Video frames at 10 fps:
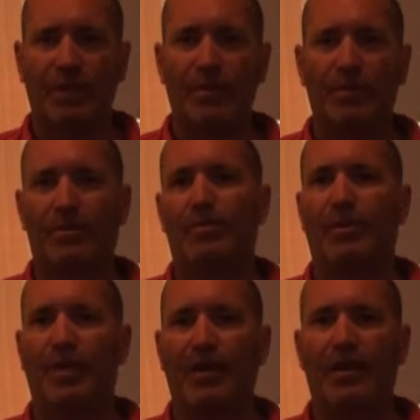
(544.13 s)
you.
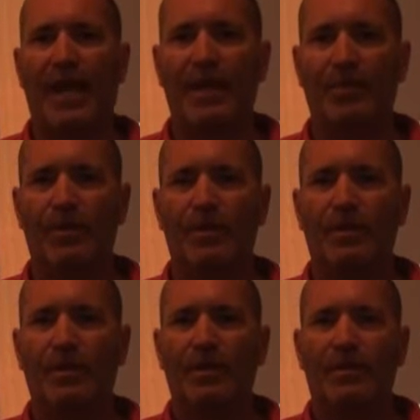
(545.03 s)
They're there to gamble.
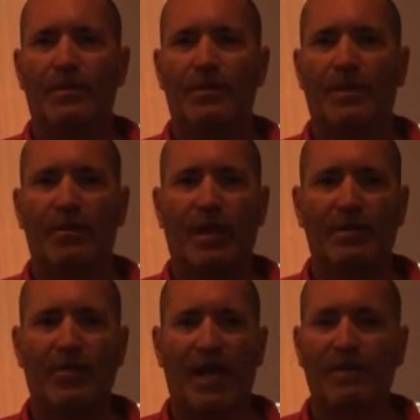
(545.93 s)
A lot
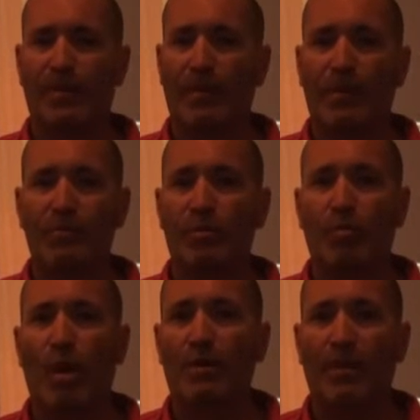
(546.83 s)
of times people will just
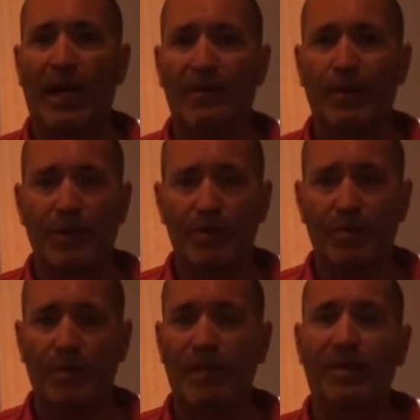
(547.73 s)
walk by, look at
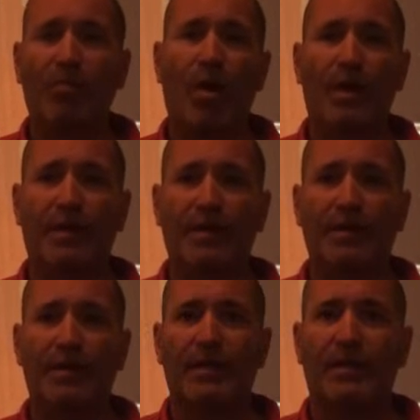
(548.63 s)
you, and keep walking.
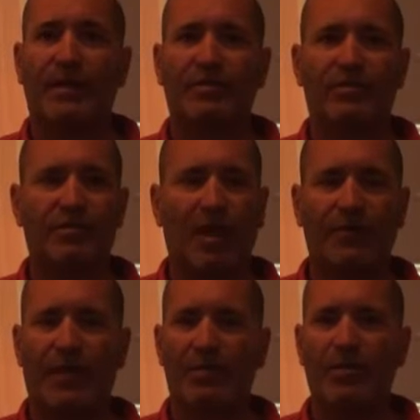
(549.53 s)
This is
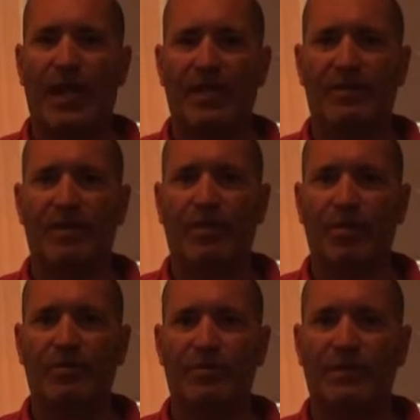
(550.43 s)
stuff that you can't take
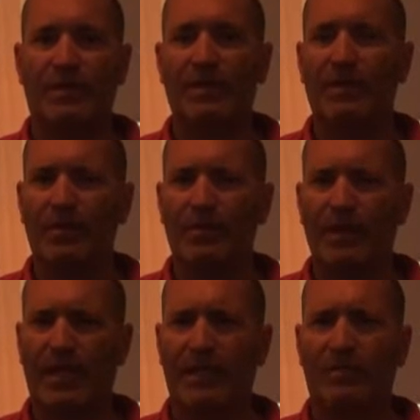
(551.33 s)
personally. You know,
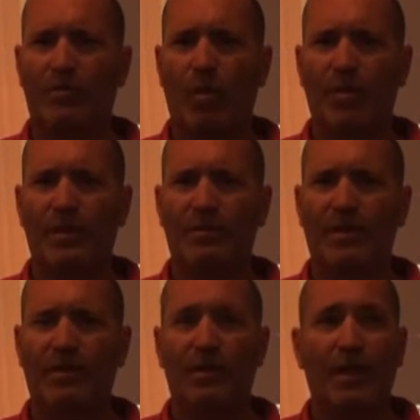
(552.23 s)
like it's no big
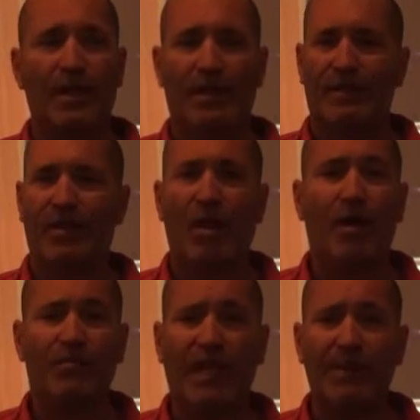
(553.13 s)
deal. You'll
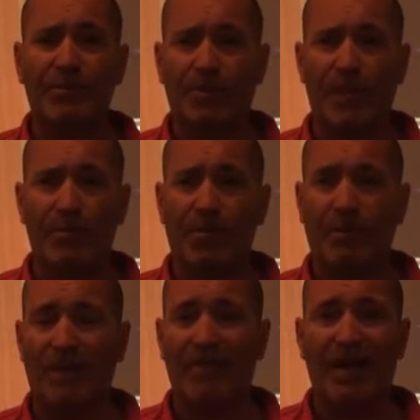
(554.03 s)
have tables of people
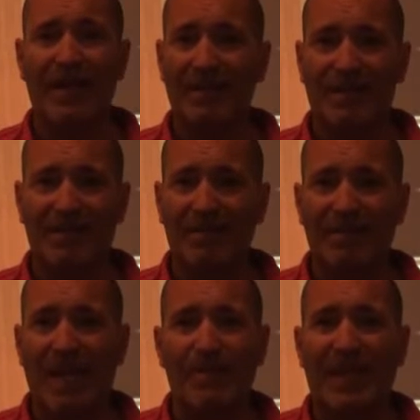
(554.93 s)
that might
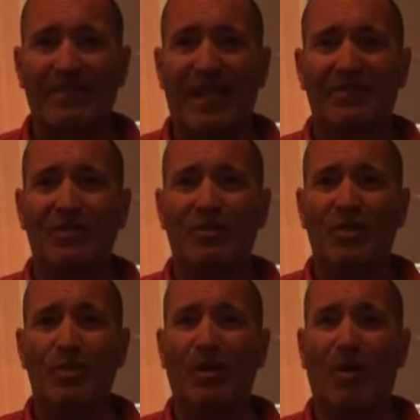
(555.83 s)
not pay attention to
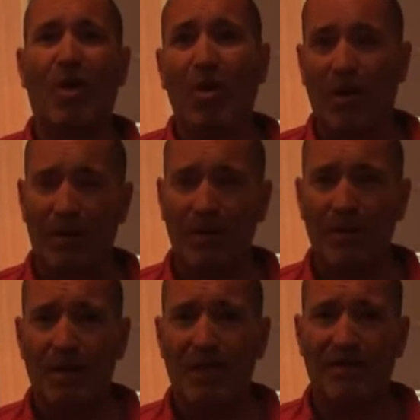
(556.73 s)
you at all
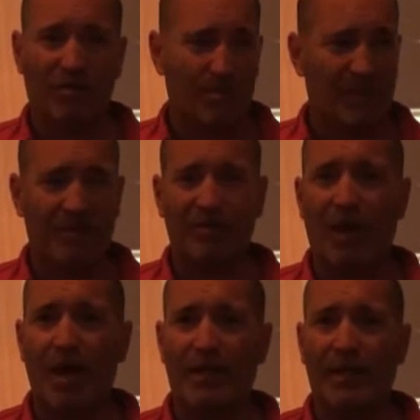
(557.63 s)
because they're busy
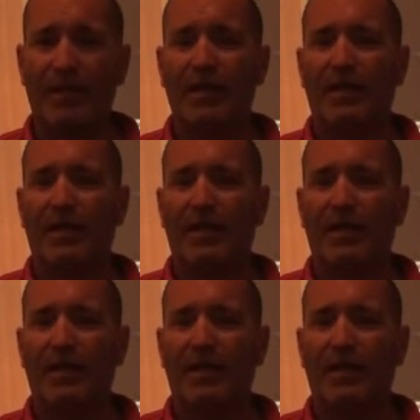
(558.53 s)
talking.